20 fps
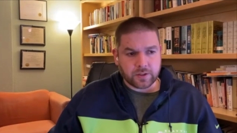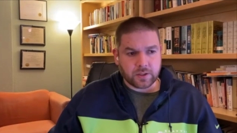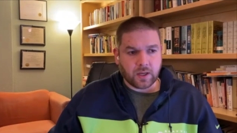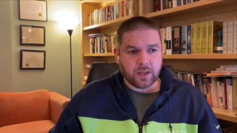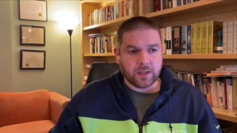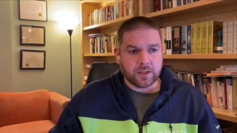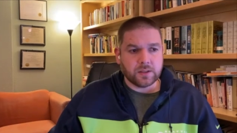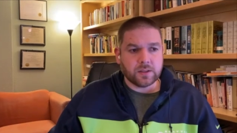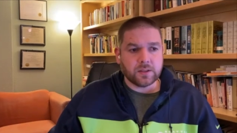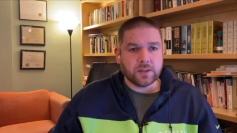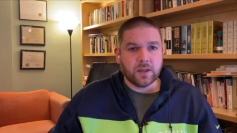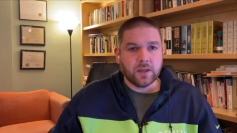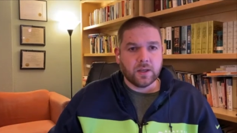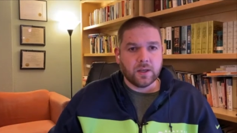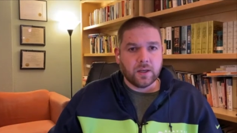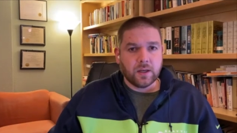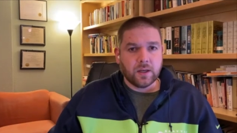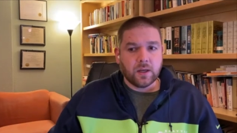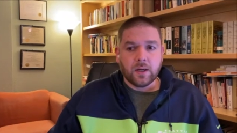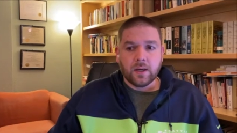sons.
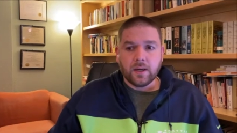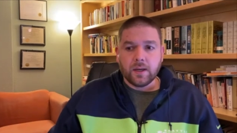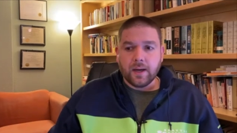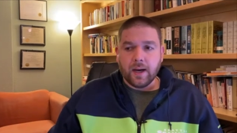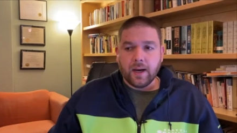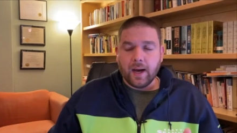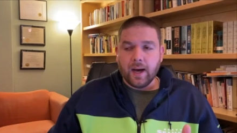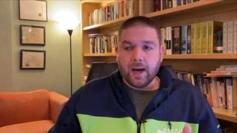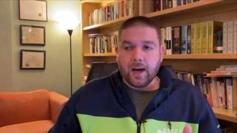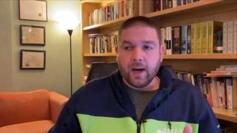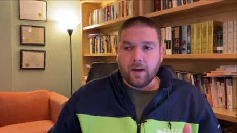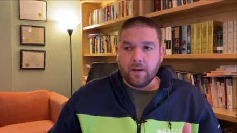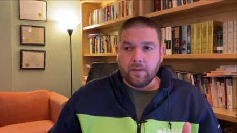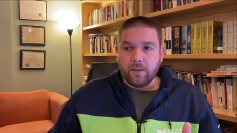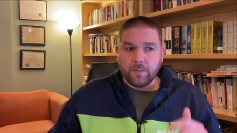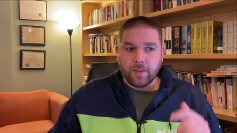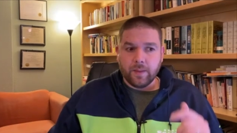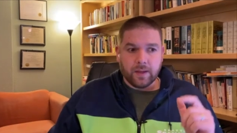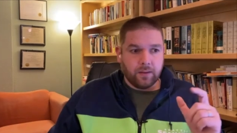Uh,